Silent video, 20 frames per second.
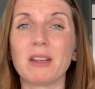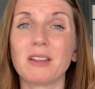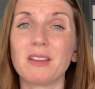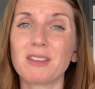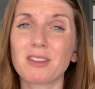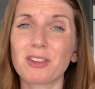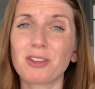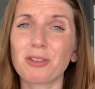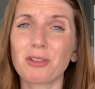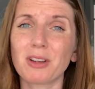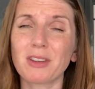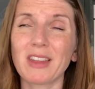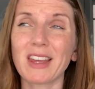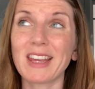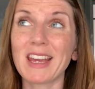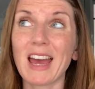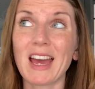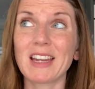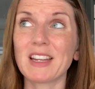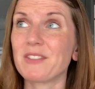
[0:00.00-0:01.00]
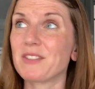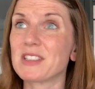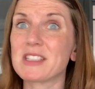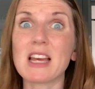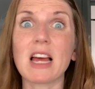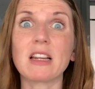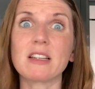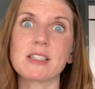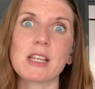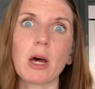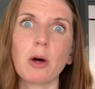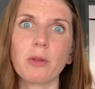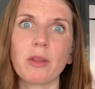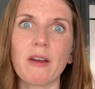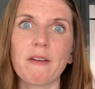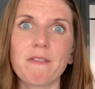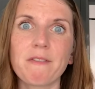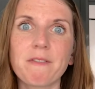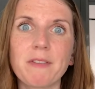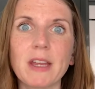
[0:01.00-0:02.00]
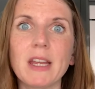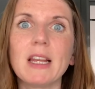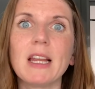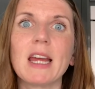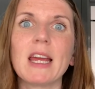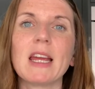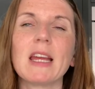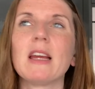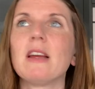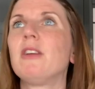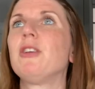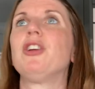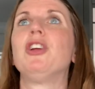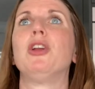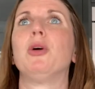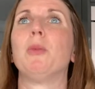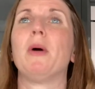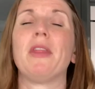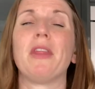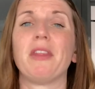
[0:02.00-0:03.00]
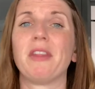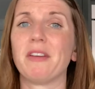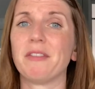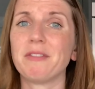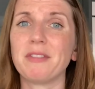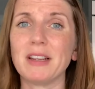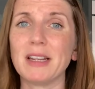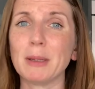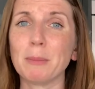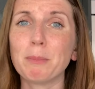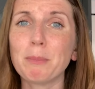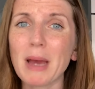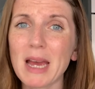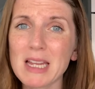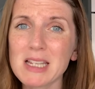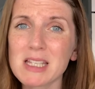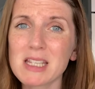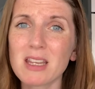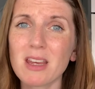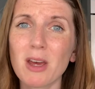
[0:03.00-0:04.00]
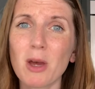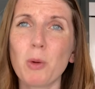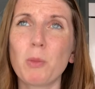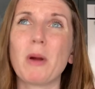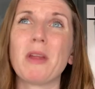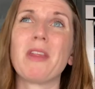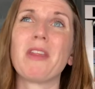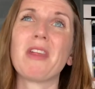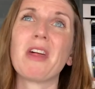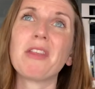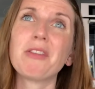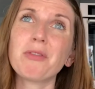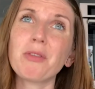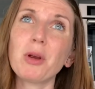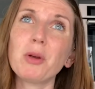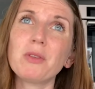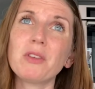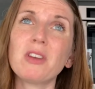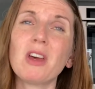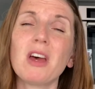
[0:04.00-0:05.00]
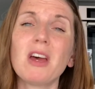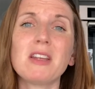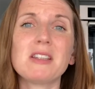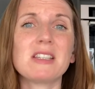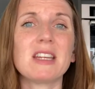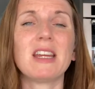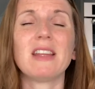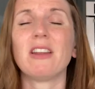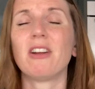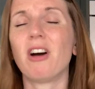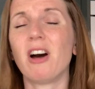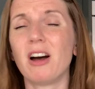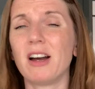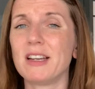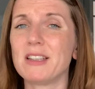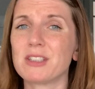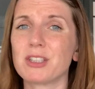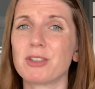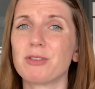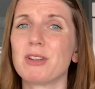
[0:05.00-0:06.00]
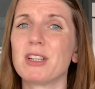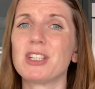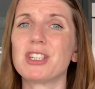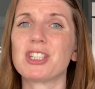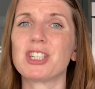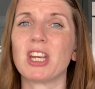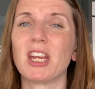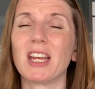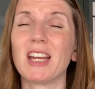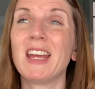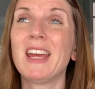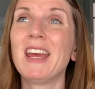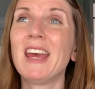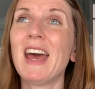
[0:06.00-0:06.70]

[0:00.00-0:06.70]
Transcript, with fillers: considering they can't even tell us how they're feeling, you know, whether they're feeling better, whether their throat's hurting, their eyes are itching,